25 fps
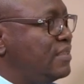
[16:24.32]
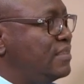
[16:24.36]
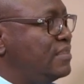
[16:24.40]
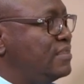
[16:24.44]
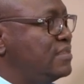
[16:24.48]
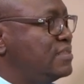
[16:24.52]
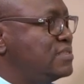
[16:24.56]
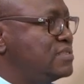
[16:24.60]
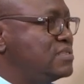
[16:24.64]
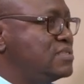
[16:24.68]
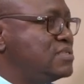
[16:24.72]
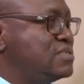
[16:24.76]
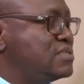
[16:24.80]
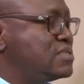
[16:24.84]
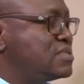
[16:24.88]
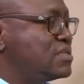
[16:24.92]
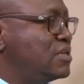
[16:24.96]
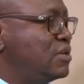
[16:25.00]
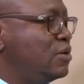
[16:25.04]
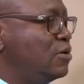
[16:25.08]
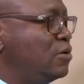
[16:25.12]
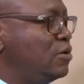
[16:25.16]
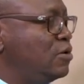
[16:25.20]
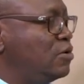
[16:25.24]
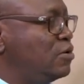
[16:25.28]
This is
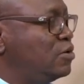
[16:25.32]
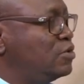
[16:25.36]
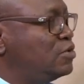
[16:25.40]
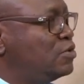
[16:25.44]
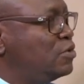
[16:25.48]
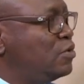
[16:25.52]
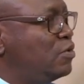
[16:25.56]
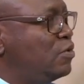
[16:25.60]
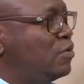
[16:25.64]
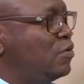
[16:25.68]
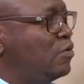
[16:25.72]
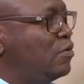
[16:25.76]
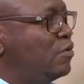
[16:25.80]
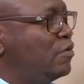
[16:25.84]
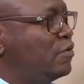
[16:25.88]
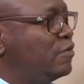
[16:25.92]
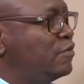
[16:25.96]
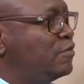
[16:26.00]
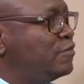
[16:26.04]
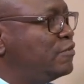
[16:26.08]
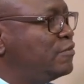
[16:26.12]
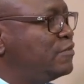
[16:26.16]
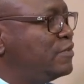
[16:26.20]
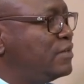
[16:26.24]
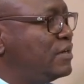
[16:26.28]
a lot
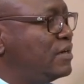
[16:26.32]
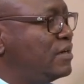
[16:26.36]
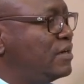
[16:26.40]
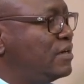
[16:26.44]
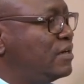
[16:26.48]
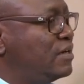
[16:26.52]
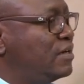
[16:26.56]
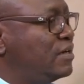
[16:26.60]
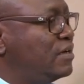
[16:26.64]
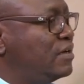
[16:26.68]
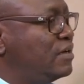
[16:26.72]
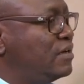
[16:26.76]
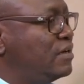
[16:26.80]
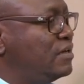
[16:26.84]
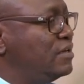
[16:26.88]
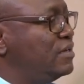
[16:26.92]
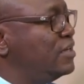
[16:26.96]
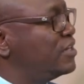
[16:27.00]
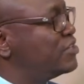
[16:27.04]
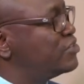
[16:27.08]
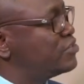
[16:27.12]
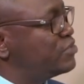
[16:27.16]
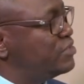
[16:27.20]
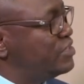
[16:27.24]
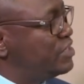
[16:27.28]
of uh,
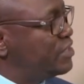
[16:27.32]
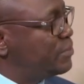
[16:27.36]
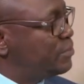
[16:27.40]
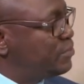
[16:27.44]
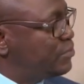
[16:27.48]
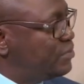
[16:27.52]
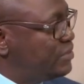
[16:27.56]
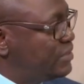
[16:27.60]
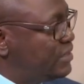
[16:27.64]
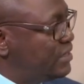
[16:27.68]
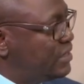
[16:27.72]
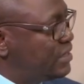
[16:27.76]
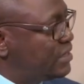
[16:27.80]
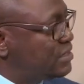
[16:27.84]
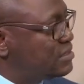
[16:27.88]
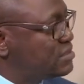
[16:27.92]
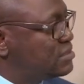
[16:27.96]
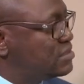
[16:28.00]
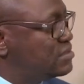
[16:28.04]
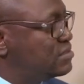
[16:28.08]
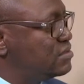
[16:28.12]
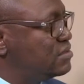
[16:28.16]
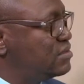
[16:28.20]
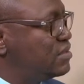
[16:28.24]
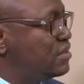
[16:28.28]
electronic
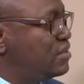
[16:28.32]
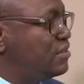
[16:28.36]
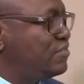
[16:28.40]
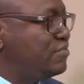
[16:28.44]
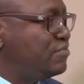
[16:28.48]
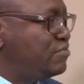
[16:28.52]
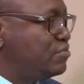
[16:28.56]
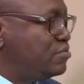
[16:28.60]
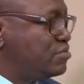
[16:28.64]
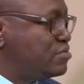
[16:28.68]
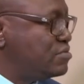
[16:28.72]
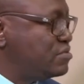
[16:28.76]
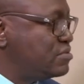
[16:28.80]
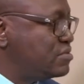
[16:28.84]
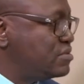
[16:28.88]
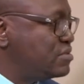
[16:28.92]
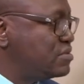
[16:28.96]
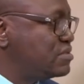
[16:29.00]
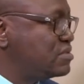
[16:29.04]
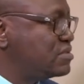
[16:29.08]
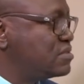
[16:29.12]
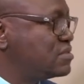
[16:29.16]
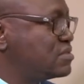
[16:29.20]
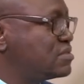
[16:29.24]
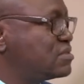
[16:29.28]
products,
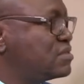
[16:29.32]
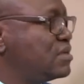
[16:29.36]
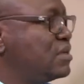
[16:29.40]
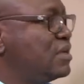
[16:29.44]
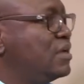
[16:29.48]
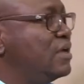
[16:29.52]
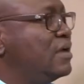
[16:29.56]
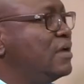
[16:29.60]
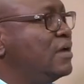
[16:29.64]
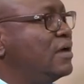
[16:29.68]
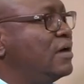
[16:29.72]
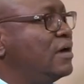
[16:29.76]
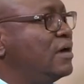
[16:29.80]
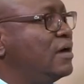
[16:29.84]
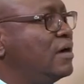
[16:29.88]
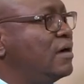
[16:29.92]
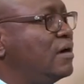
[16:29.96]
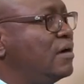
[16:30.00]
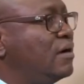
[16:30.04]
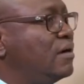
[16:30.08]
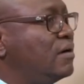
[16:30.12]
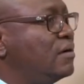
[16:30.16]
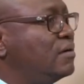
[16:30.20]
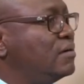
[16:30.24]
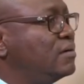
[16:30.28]
telephones, um,
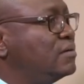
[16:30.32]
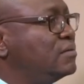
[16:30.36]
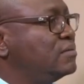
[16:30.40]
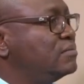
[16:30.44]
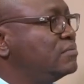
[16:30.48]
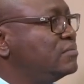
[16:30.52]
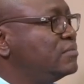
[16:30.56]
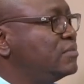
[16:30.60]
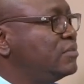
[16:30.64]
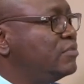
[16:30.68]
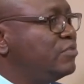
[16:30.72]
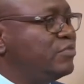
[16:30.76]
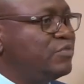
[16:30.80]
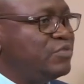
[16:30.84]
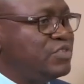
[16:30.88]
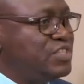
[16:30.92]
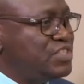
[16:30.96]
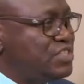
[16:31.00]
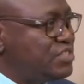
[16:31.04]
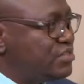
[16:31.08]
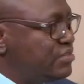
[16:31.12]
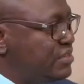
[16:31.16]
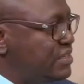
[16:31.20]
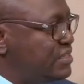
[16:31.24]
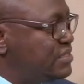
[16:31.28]
uh,
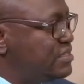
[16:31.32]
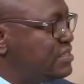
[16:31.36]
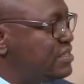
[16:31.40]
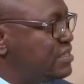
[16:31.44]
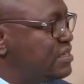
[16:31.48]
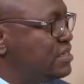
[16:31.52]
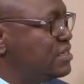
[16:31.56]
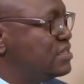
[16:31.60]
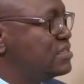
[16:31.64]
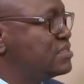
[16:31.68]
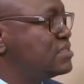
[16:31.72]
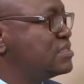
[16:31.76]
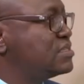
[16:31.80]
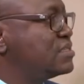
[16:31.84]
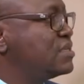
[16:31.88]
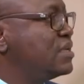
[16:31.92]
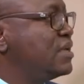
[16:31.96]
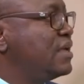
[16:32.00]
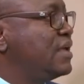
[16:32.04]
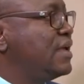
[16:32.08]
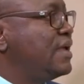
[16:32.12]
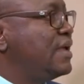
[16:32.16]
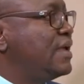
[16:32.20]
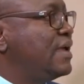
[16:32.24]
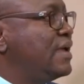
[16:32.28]
refrigerators,
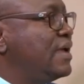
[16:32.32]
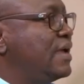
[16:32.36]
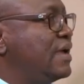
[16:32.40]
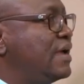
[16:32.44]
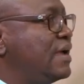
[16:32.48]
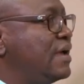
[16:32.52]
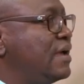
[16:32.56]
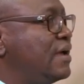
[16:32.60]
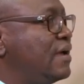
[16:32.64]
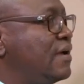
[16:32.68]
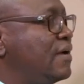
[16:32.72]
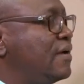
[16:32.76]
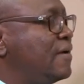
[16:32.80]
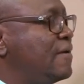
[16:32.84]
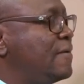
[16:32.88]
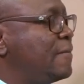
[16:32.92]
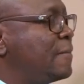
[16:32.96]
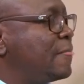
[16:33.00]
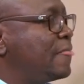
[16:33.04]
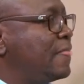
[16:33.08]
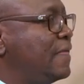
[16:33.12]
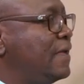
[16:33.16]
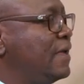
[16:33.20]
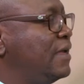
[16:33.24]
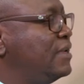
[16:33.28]

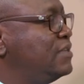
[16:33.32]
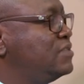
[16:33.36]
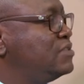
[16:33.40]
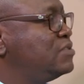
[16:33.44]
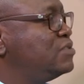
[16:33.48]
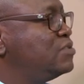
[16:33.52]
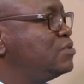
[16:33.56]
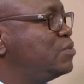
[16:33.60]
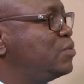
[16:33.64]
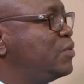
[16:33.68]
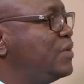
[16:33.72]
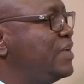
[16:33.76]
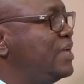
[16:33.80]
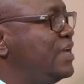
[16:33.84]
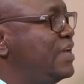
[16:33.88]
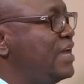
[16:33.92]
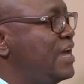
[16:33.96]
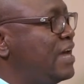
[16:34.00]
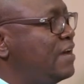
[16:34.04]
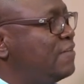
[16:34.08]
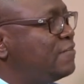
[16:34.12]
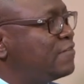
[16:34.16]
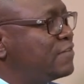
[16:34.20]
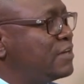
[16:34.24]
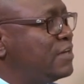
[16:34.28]
and we
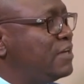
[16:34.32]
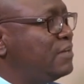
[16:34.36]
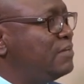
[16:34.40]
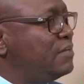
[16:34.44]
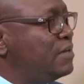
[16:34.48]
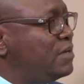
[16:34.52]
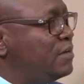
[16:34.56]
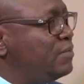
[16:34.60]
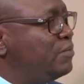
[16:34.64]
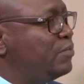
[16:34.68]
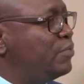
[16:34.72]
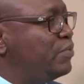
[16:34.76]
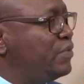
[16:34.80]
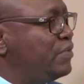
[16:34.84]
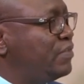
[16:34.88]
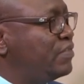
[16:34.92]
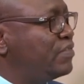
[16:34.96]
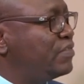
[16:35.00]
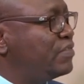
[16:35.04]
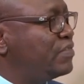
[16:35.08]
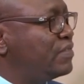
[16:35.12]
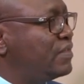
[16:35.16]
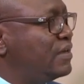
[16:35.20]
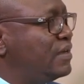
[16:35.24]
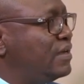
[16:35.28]
have come up
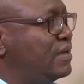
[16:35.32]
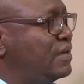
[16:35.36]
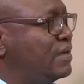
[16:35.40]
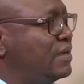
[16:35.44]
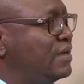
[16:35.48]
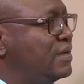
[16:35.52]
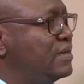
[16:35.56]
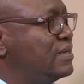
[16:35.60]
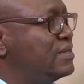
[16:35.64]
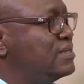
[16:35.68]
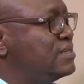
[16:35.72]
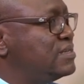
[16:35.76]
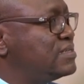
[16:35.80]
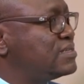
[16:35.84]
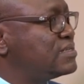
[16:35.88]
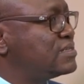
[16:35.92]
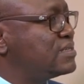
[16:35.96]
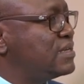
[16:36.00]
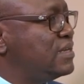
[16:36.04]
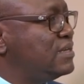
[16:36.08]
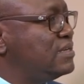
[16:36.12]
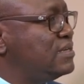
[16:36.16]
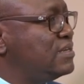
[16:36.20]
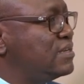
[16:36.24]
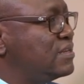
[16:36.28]
with uh, an
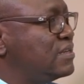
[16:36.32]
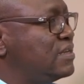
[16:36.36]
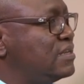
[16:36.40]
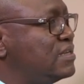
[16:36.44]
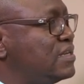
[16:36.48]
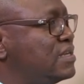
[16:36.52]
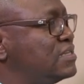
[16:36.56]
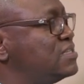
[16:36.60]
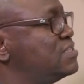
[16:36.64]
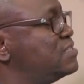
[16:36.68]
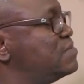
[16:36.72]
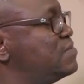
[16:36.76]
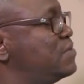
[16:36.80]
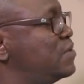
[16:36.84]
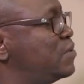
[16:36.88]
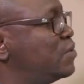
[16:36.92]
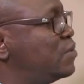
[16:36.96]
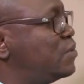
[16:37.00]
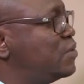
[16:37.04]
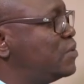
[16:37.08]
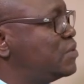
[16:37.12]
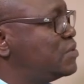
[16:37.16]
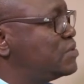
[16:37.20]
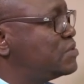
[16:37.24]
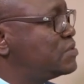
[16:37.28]
understanding that that is
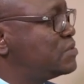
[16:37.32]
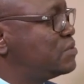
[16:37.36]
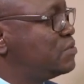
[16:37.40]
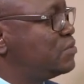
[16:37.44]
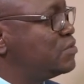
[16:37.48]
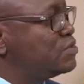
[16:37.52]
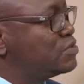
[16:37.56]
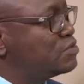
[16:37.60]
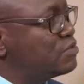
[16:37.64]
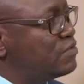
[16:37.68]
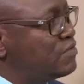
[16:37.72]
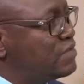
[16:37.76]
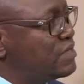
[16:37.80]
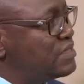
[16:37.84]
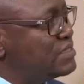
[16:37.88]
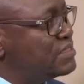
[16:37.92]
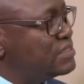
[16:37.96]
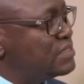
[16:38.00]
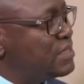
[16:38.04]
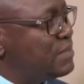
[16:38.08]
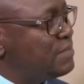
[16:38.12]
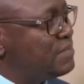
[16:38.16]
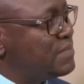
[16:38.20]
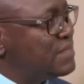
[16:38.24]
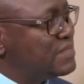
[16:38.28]
because most of our
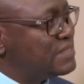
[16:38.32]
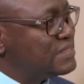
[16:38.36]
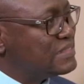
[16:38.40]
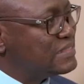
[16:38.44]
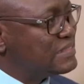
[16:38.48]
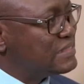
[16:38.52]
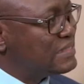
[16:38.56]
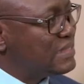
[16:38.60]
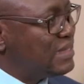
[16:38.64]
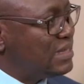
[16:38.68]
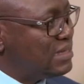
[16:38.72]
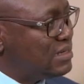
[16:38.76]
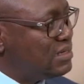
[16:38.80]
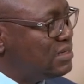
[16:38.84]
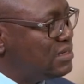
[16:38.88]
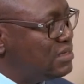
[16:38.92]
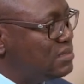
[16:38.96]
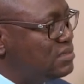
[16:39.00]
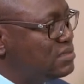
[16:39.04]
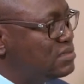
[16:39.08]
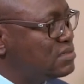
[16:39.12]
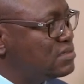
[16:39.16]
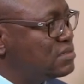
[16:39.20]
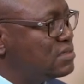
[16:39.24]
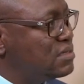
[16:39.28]
Zambian
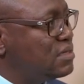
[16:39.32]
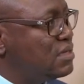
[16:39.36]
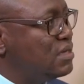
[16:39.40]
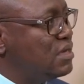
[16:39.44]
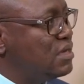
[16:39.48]
standards